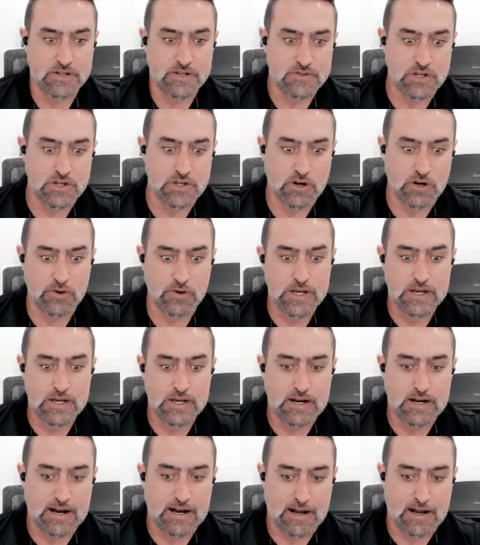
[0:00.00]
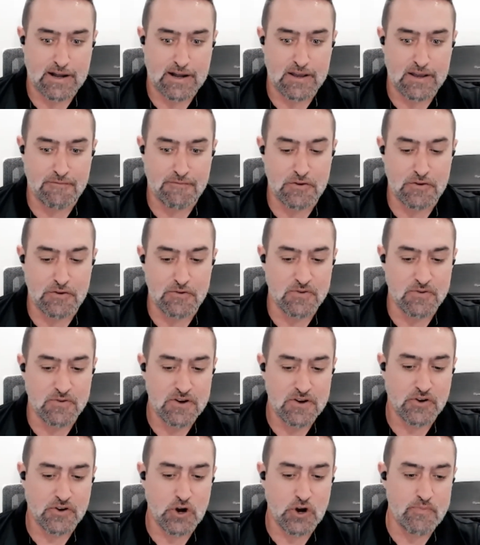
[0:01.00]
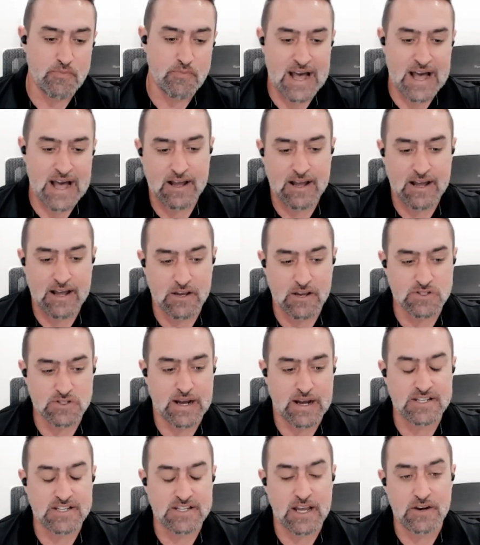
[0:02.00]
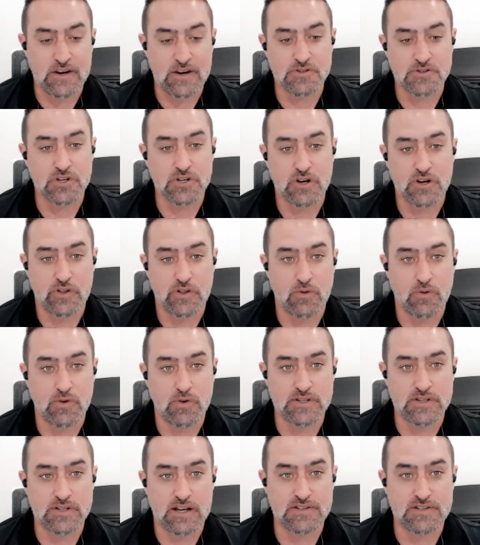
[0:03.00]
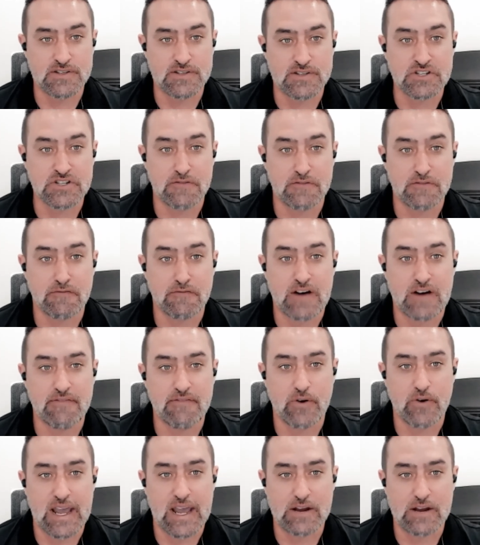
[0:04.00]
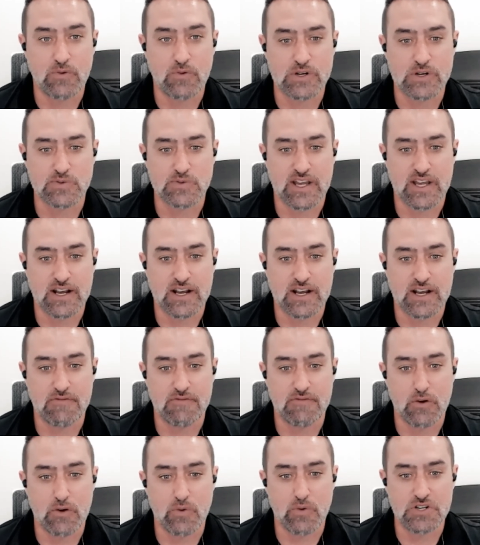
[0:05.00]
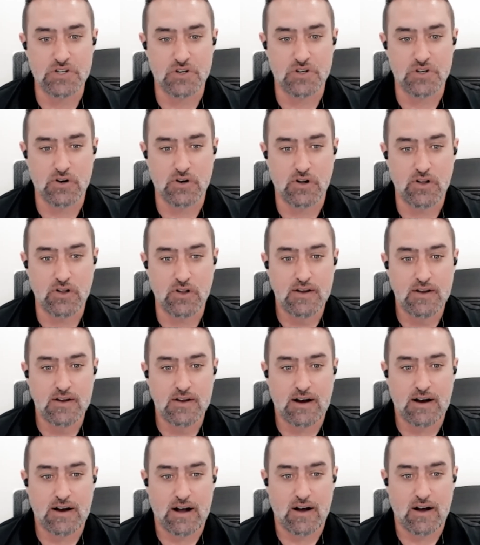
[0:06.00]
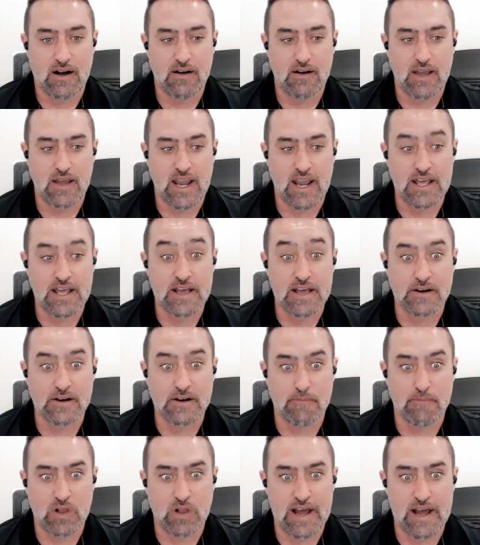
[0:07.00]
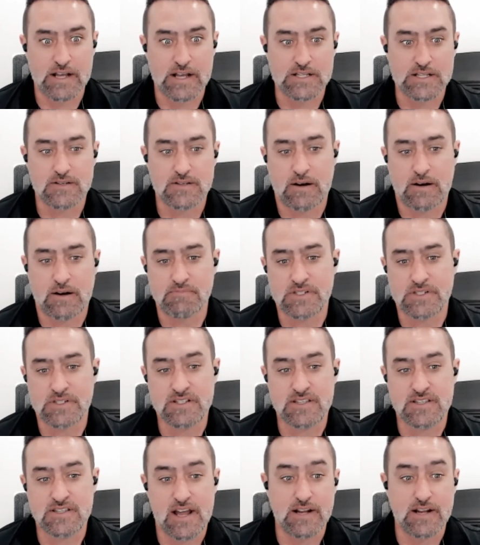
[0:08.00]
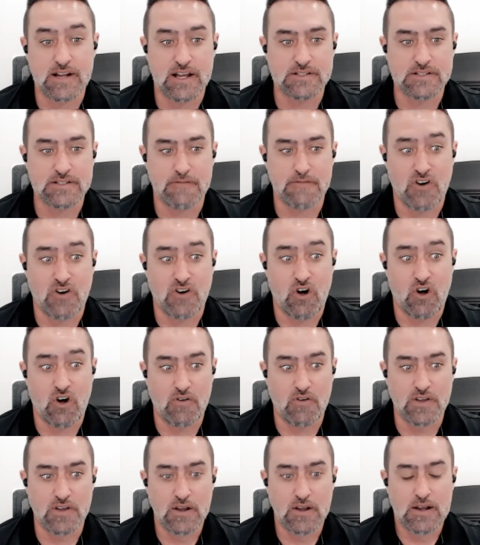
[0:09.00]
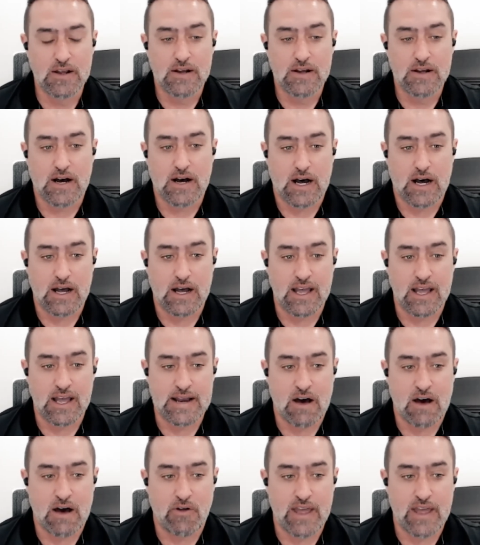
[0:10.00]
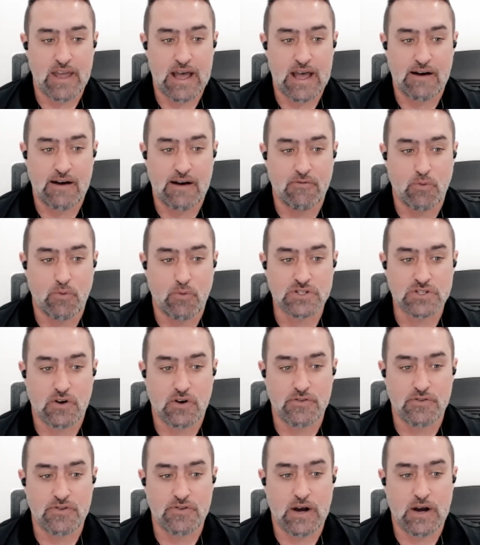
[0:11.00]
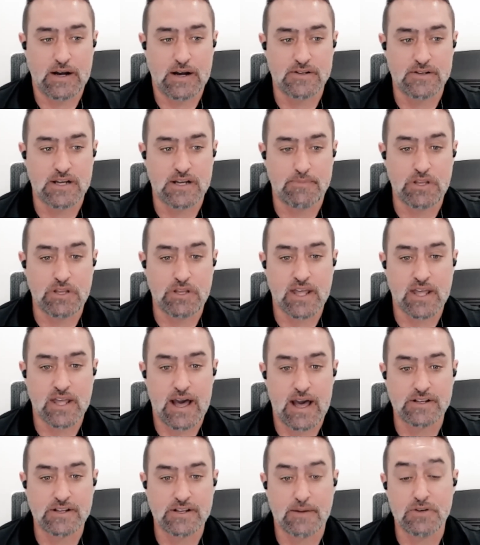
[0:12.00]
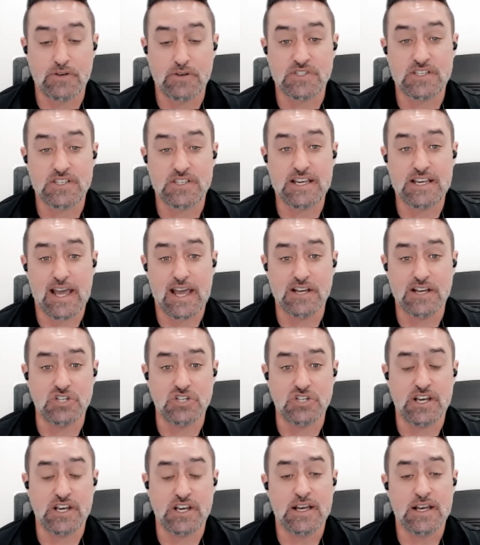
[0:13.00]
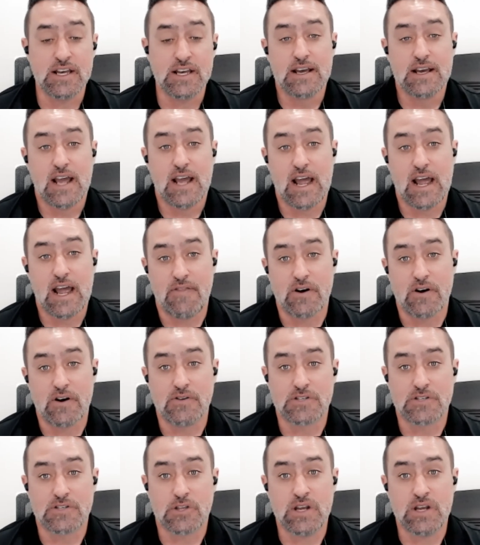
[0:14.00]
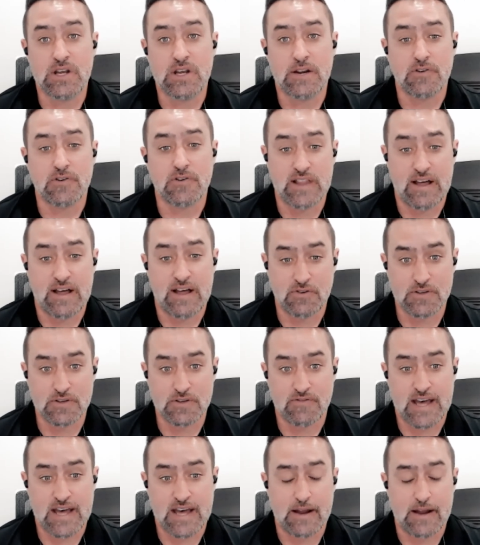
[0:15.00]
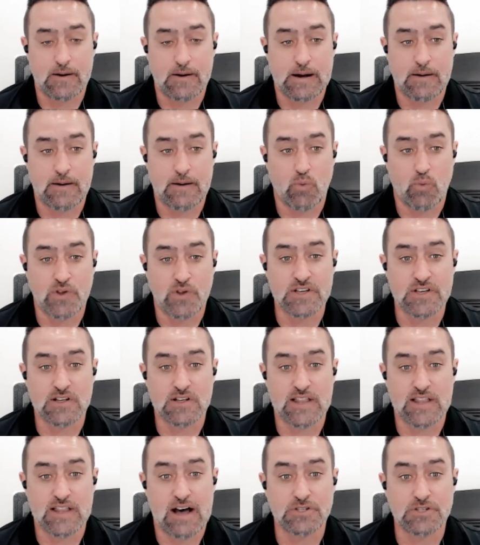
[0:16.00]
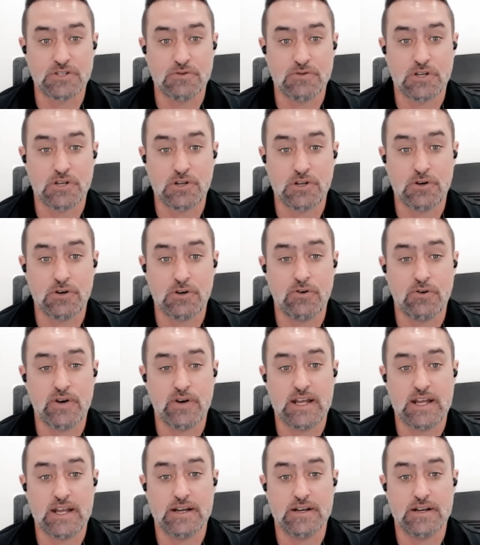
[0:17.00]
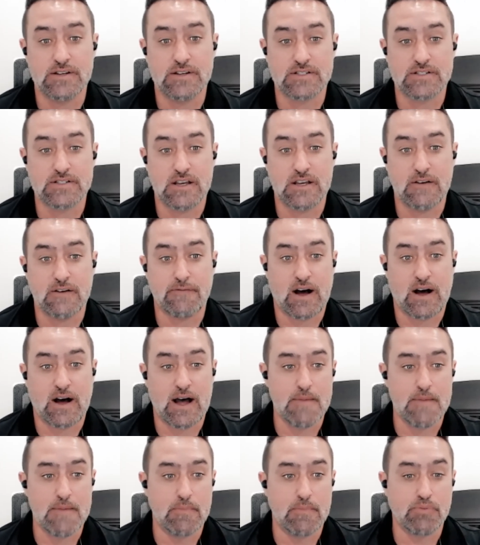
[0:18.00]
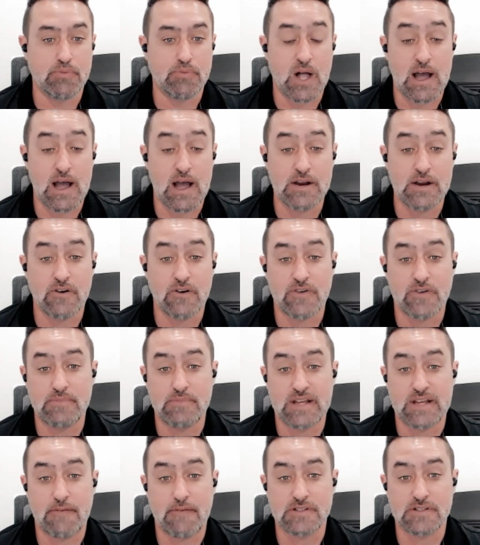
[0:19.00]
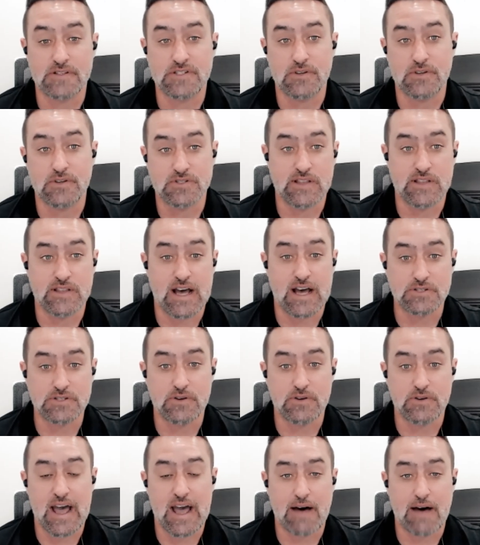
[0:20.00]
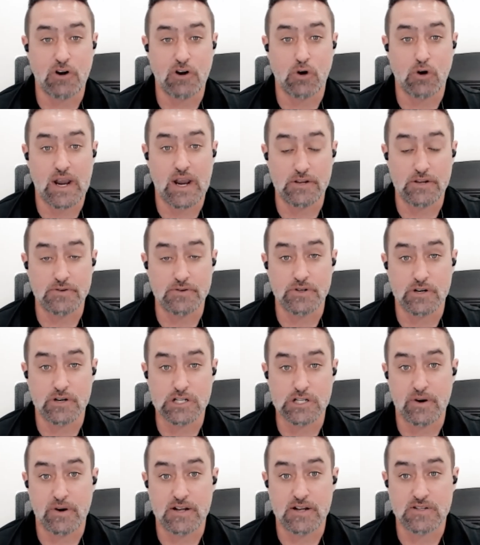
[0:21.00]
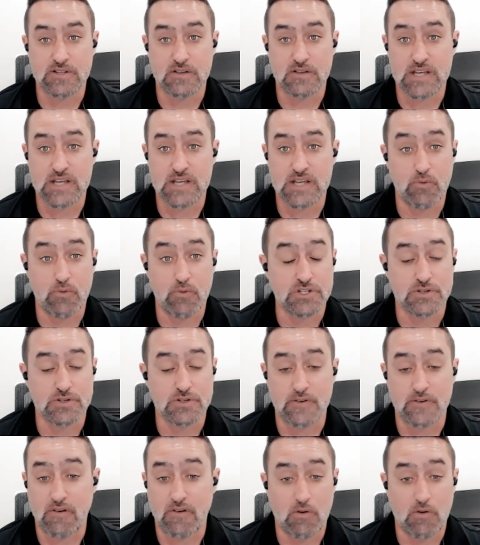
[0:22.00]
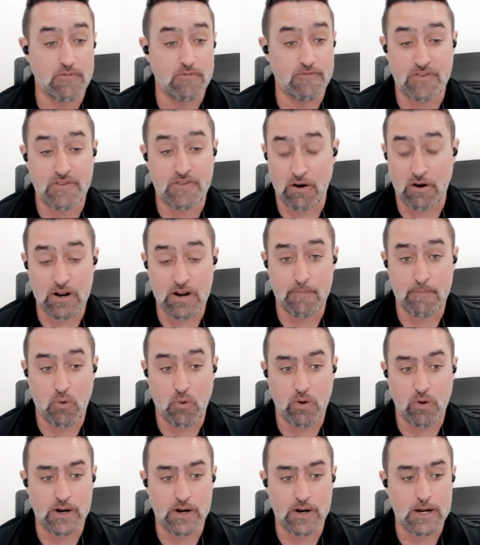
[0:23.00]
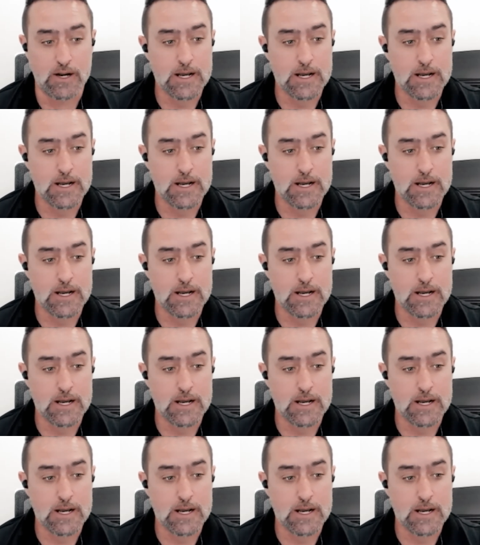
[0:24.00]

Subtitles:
So if you go back, I think it was about 10 years ago, there was Section 508, which was like kind of the original ADA compliance. Since then, it's evolved. And now they have what's called WCAG, WCAG, and there's 3 different levels of that. What this allows you to do is if I'm blind or if I'm deaf, it still allows you to have a great user experience on site, which is very important.